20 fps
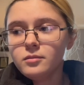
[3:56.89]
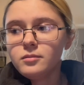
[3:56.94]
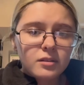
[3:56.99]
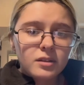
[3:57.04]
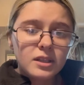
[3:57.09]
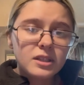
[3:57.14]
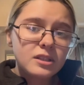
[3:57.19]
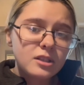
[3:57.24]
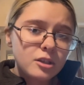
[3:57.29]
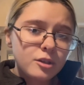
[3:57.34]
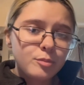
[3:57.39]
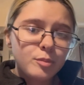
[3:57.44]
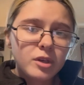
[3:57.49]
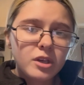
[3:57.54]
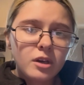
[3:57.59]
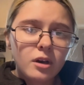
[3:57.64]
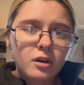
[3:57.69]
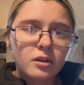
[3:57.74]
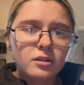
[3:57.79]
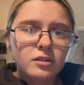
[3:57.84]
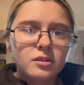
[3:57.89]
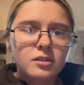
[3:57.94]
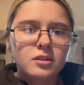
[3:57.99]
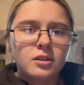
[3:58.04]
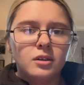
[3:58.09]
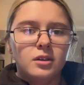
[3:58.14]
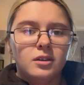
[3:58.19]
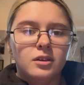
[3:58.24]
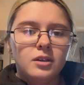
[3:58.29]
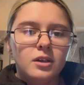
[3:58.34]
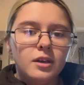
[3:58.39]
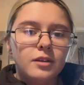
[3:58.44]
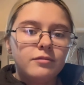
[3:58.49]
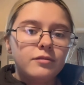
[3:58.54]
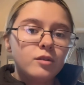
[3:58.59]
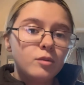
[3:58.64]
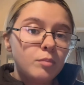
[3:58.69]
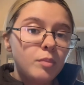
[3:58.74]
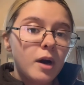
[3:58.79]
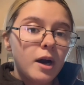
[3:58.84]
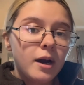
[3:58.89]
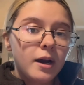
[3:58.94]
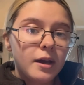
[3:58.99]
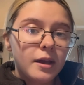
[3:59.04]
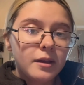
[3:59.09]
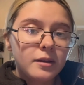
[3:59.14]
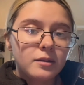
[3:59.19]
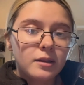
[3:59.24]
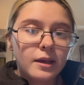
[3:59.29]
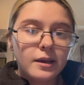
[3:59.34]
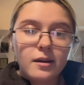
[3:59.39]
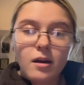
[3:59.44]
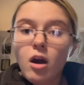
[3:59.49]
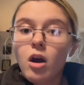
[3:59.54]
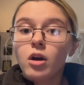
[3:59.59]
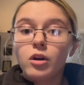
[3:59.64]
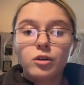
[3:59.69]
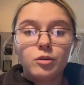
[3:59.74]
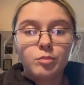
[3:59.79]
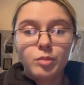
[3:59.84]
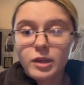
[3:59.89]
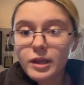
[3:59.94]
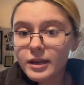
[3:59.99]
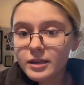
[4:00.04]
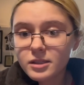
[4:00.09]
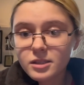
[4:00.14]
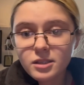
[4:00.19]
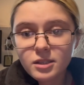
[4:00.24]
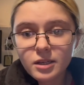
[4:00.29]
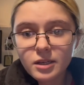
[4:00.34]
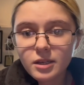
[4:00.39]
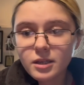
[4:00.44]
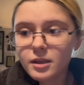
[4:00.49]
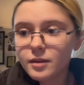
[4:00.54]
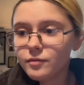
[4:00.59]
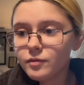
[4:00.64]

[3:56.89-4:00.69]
This is because if you buy like a hard plastic, if